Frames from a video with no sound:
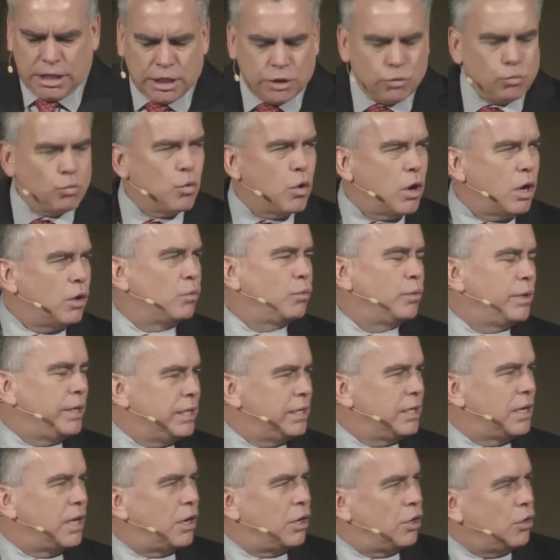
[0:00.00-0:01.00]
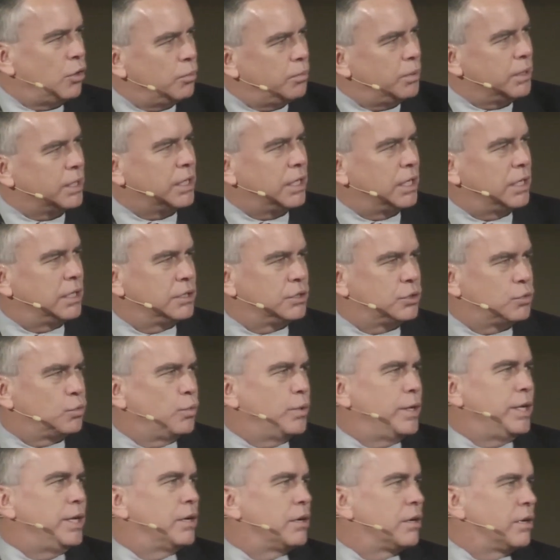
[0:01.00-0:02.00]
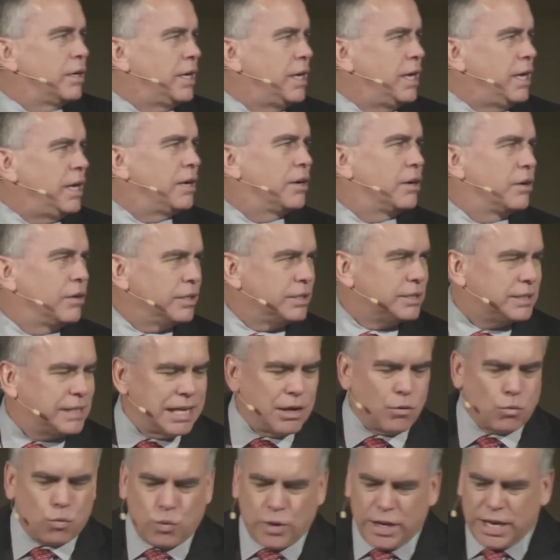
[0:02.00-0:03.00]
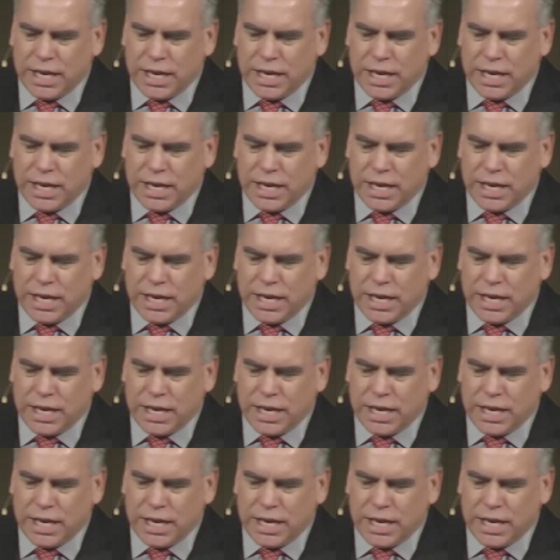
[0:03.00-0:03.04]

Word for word: And what we know because we are here is that